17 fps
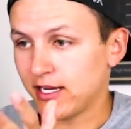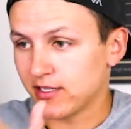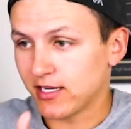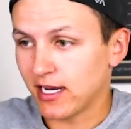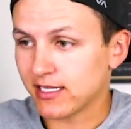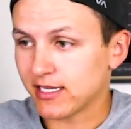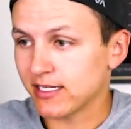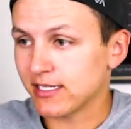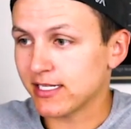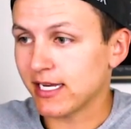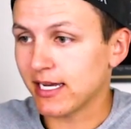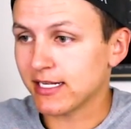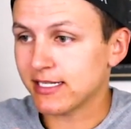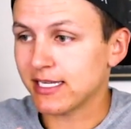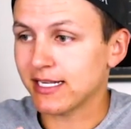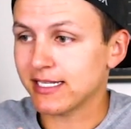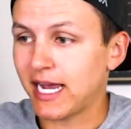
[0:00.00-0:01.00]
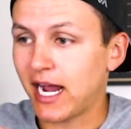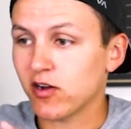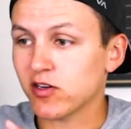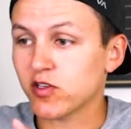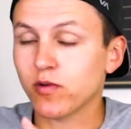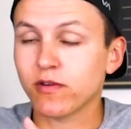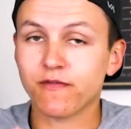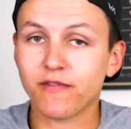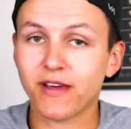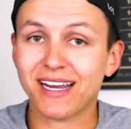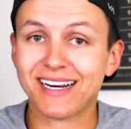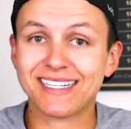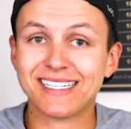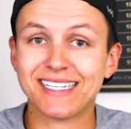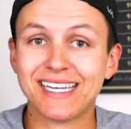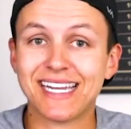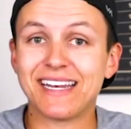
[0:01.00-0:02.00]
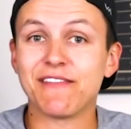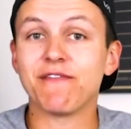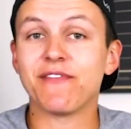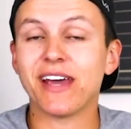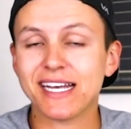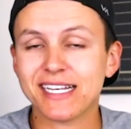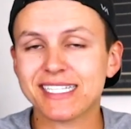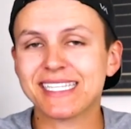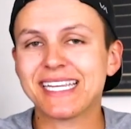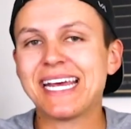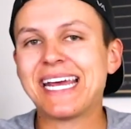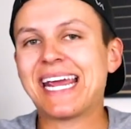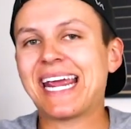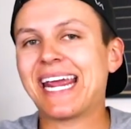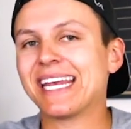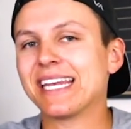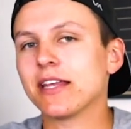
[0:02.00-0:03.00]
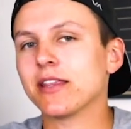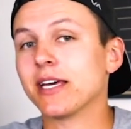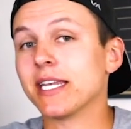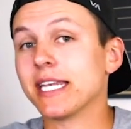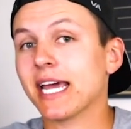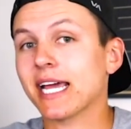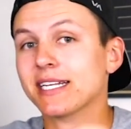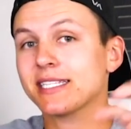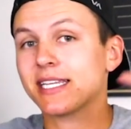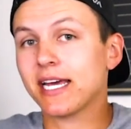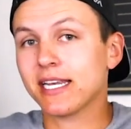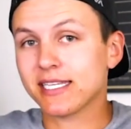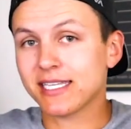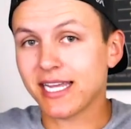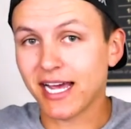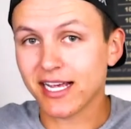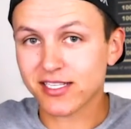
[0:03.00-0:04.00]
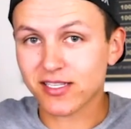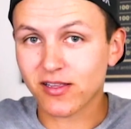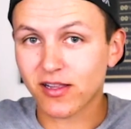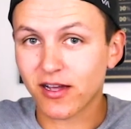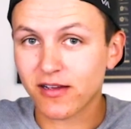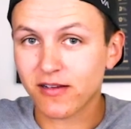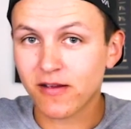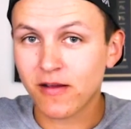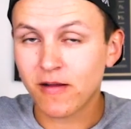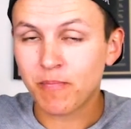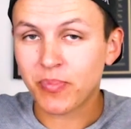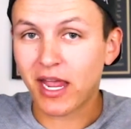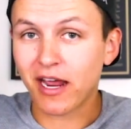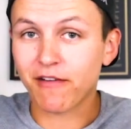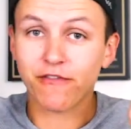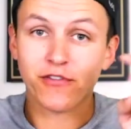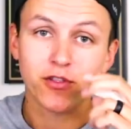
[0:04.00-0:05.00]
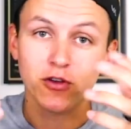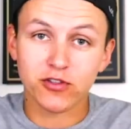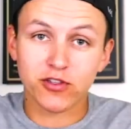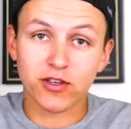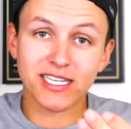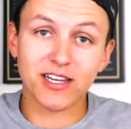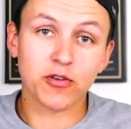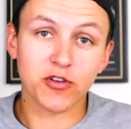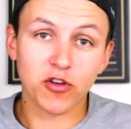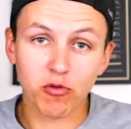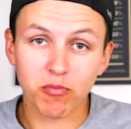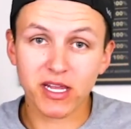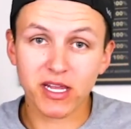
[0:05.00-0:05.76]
As you guys can see, it says how to invest, invest in the next Tesla. And for those that don't know